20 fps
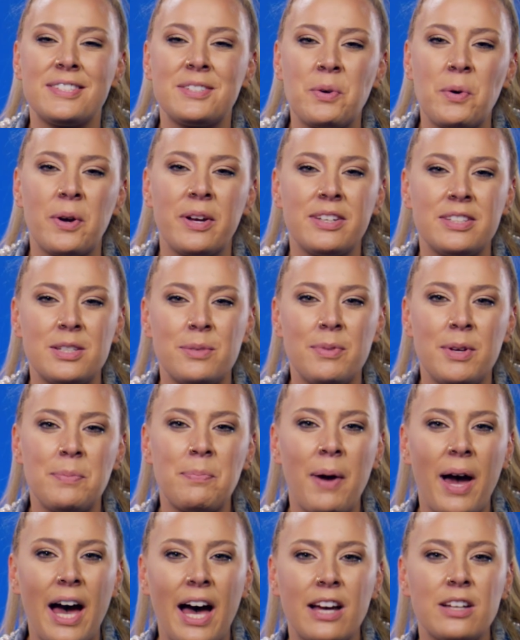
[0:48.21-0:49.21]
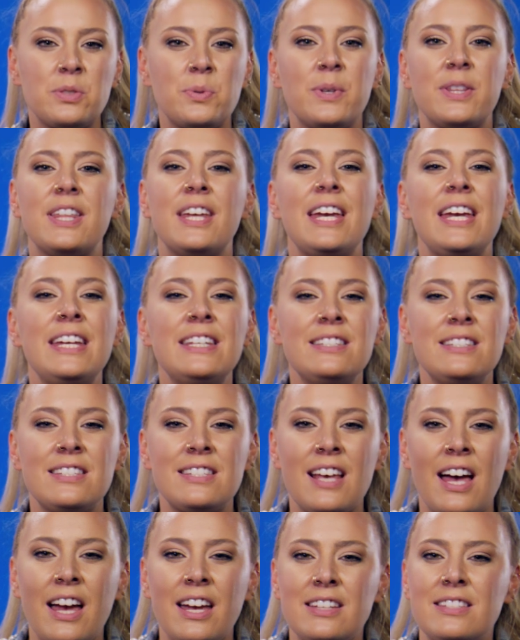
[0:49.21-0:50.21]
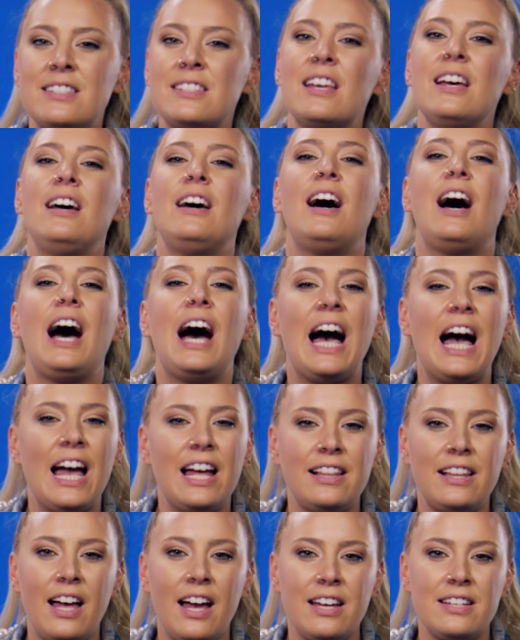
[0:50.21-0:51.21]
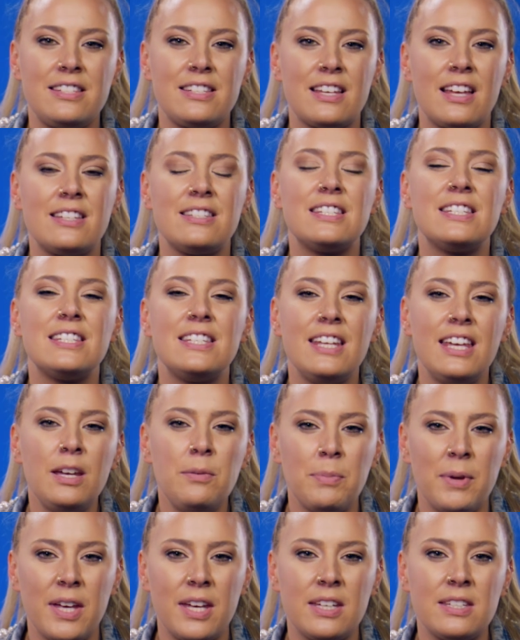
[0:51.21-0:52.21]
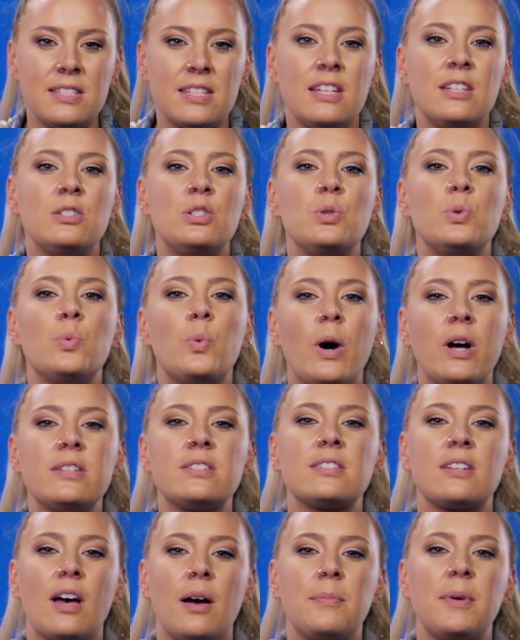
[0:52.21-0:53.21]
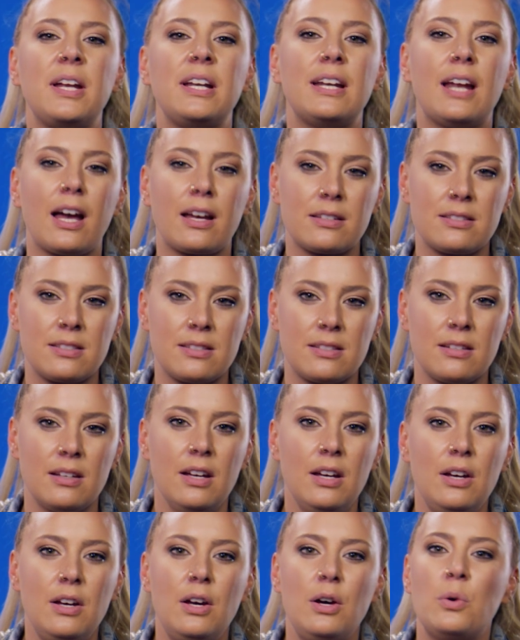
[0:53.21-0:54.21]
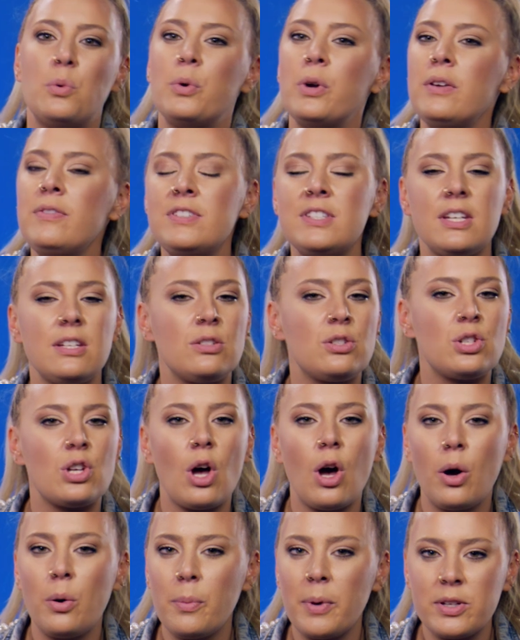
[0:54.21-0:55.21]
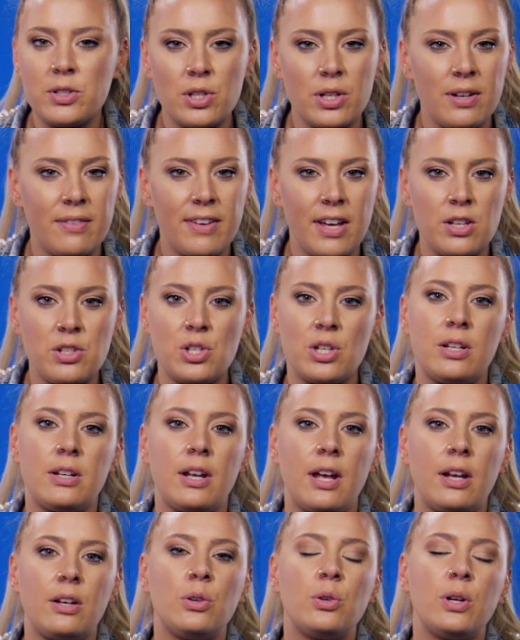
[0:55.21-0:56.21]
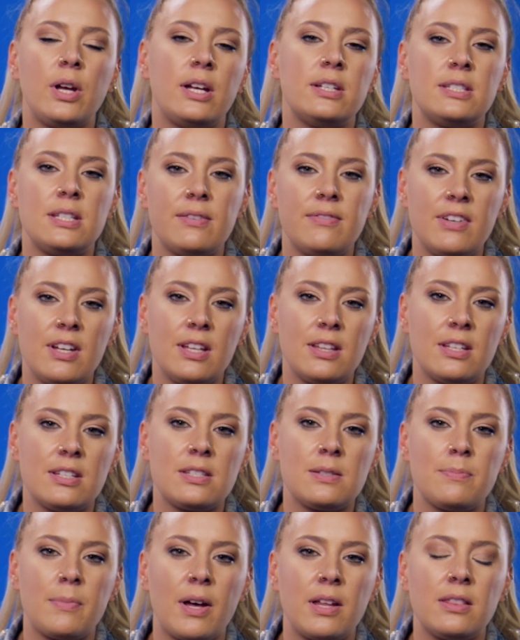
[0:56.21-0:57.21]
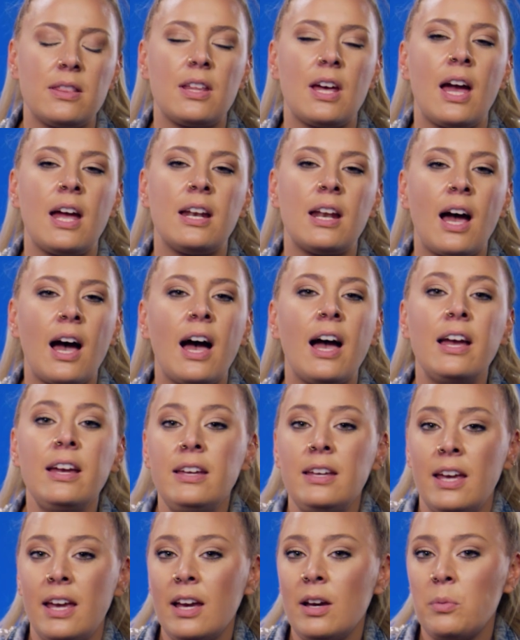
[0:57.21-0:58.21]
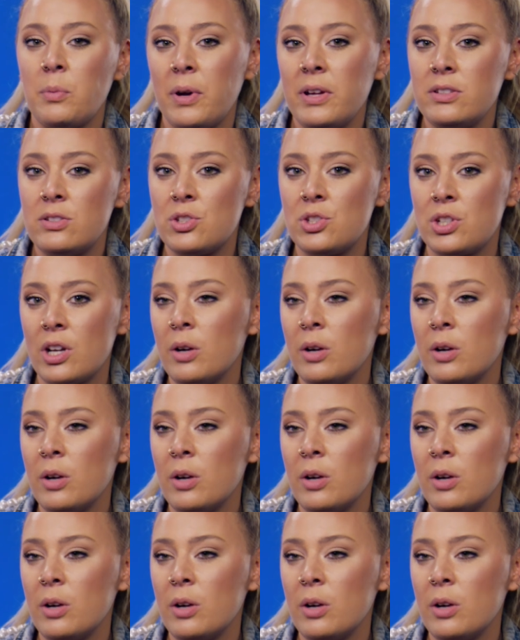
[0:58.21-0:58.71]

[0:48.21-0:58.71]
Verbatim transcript: is going to be packed with insights, highlights, and sneak peeks into what's coming next. We've seen so much innovation and creativity this month, and I can't wait to